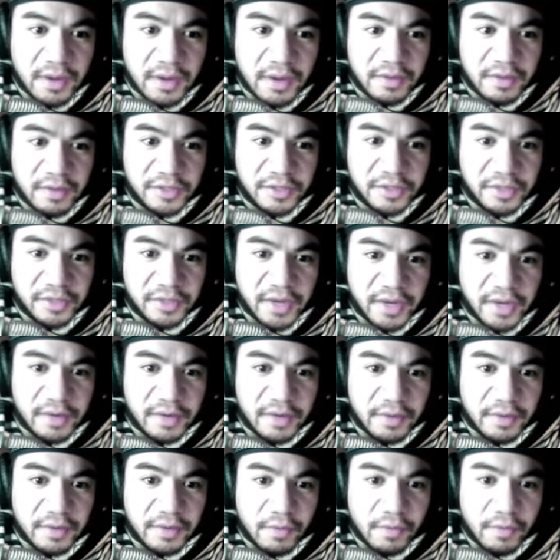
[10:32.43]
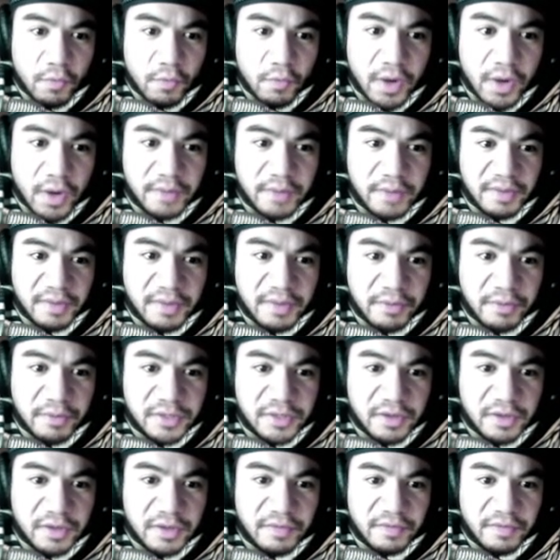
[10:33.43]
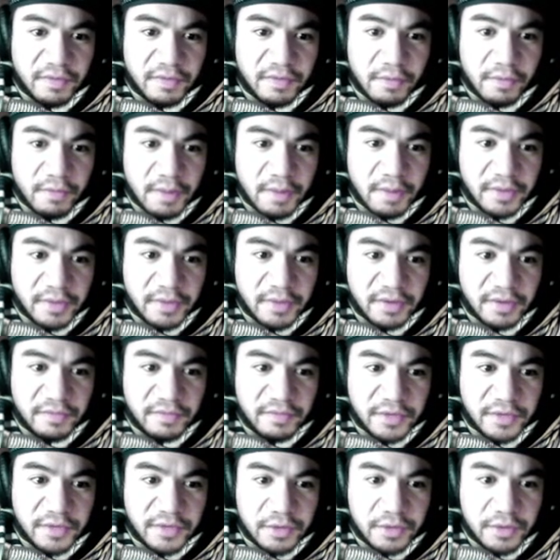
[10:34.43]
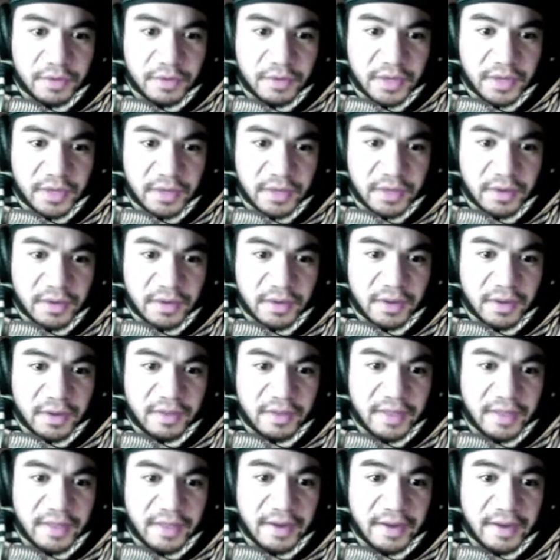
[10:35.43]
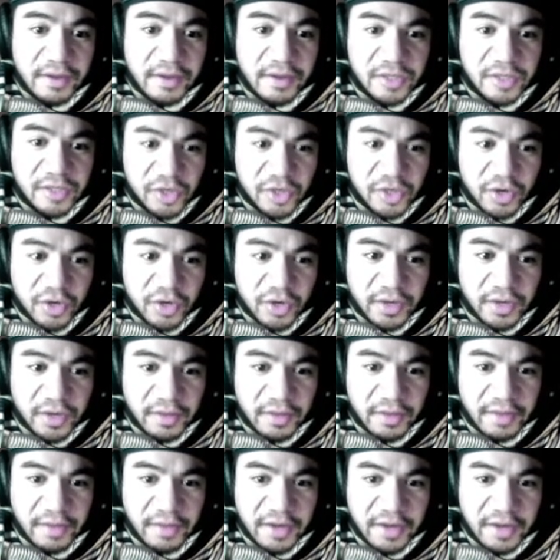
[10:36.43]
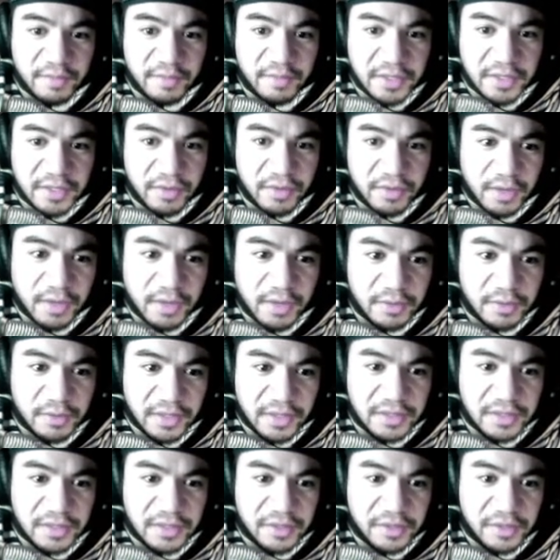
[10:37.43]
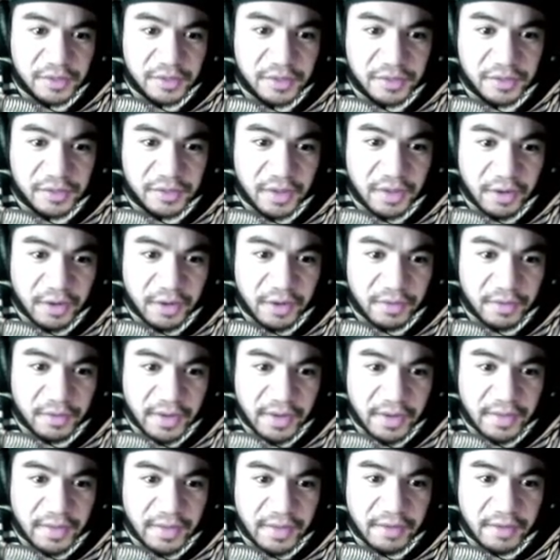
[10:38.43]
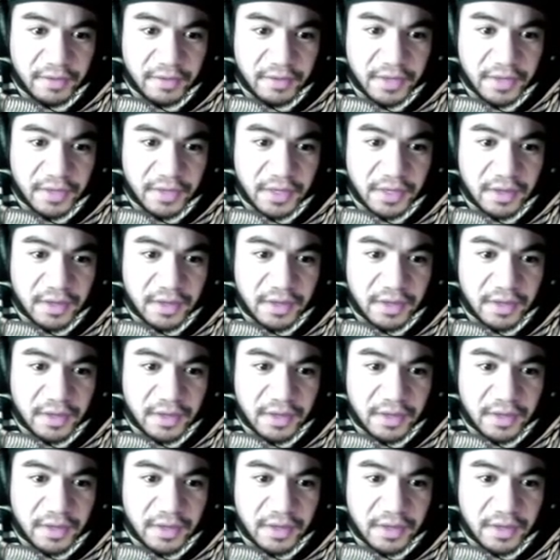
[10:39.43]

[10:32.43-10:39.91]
There shall not one be preserved of the remnant of Yehuda that sojourn in the land of Mizraim. So that you should underline that really.